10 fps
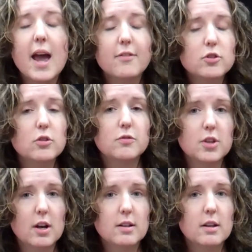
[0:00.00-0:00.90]
After you've
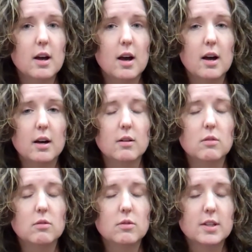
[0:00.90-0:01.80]
done
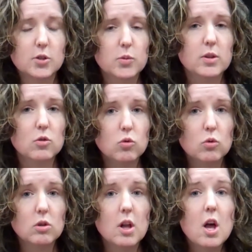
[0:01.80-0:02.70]
this with the
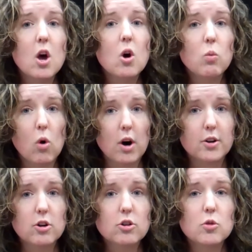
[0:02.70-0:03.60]
cool
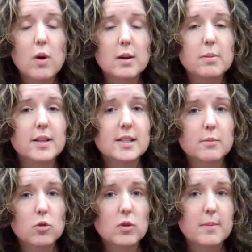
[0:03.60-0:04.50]
water, you want to place
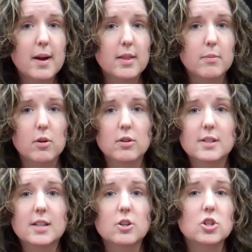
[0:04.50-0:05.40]
some cream on the
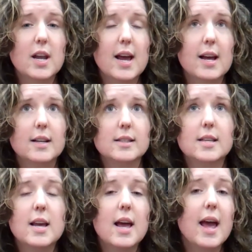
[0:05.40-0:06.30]
burn, such
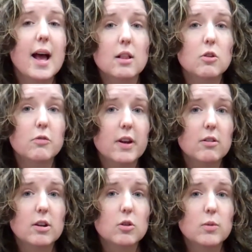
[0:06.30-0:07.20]
as aloe
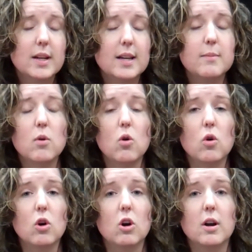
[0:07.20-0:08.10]
vera cream
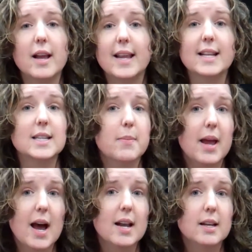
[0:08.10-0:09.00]
or an
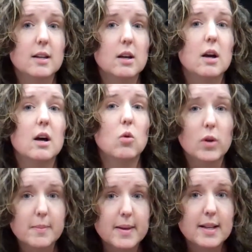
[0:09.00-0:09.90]
antibiotic
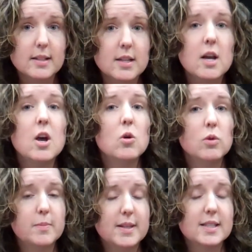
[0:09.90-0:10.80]
ointment
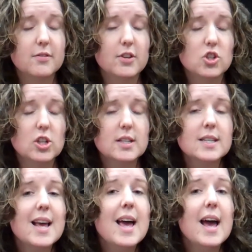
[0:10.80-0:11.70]
would be
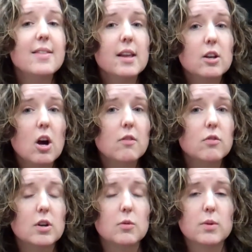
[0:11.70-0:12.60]
sufficient, and then
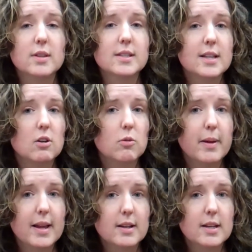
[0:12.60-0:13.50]
cover it with a sterile
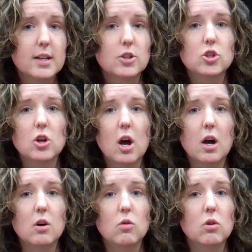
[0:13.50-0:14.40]
bandage
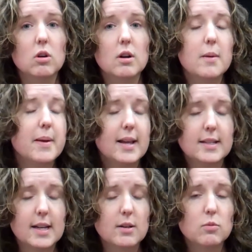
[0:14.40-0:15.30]
or a
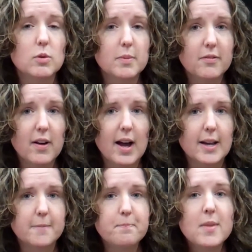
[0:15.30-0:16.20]
Band-Aid would be
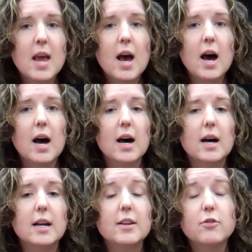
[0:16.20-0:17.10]
fine.
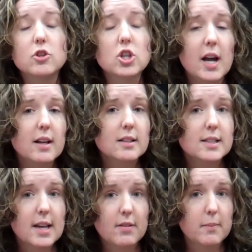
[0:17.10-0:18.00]
If your child
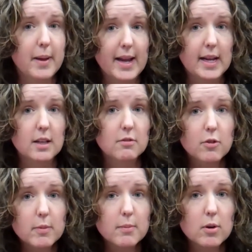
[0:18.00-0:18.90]
is having pain
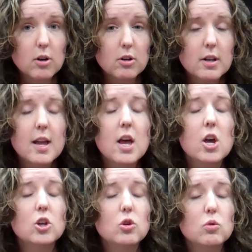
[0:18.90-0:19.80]
from the burn,
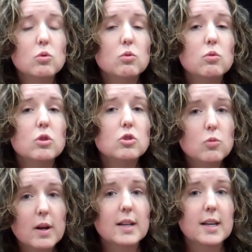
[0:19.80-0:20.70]
you
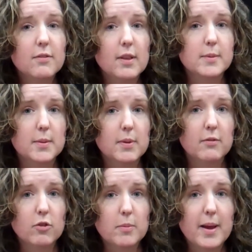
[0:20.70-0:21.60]
do want to give them
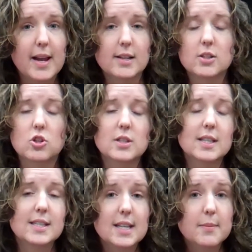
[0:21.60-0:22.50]
something for the pain, such
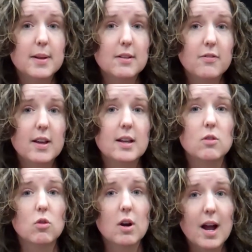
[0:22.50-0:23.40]
as
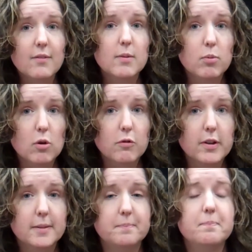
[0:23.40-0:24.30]
acetaminophen or
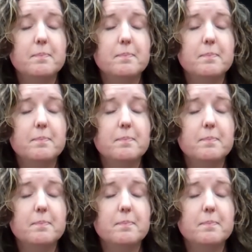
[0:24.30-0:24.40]
ibuprofen.